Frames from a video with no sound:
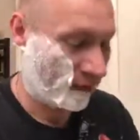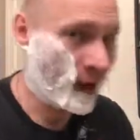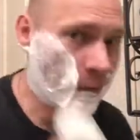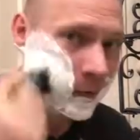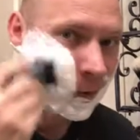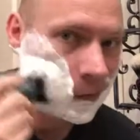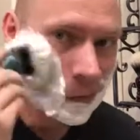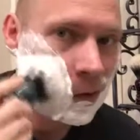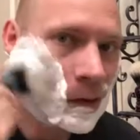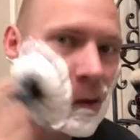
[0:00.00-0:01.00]
that
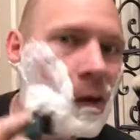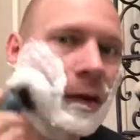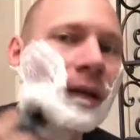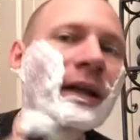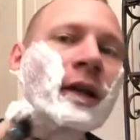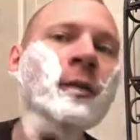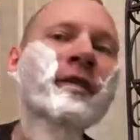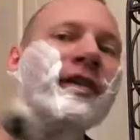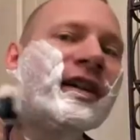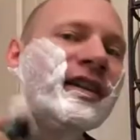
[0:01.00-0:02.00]
reason, it'd be
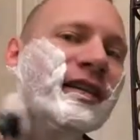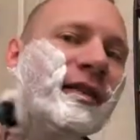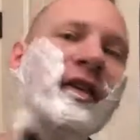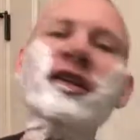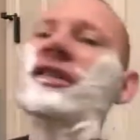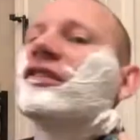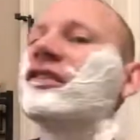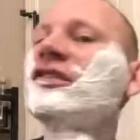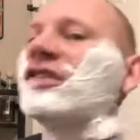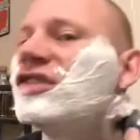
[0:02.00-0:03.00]
very difficult
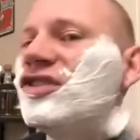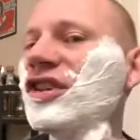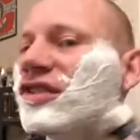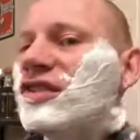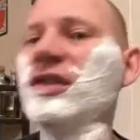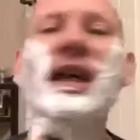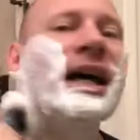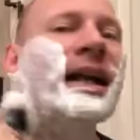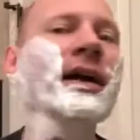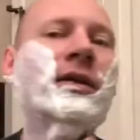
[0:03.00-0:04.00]
to just do
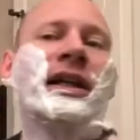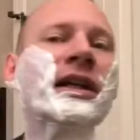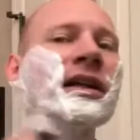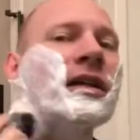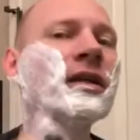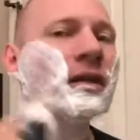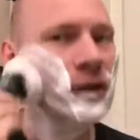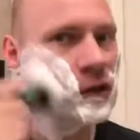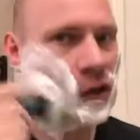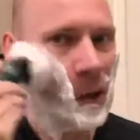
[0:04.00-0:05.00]
that down here.
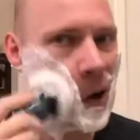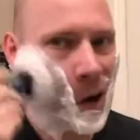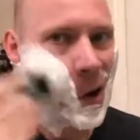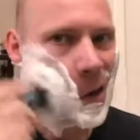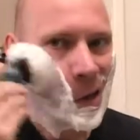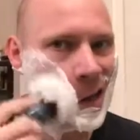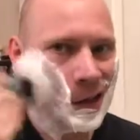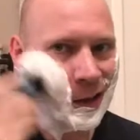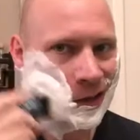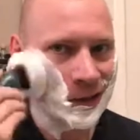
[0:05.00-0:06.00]
So
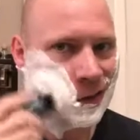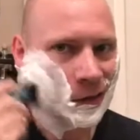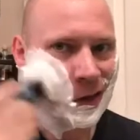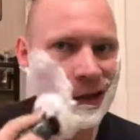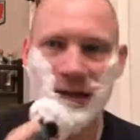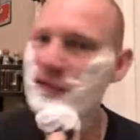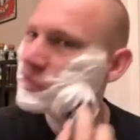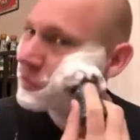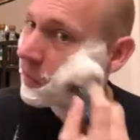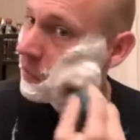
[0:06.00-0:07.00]
it's
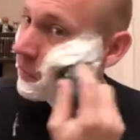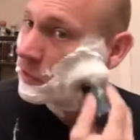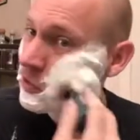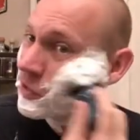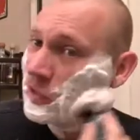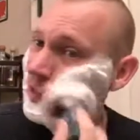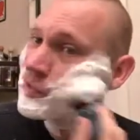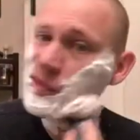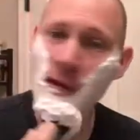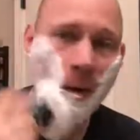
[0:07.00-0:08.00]
easiest done on your
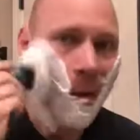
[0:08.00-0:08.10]
cheeks.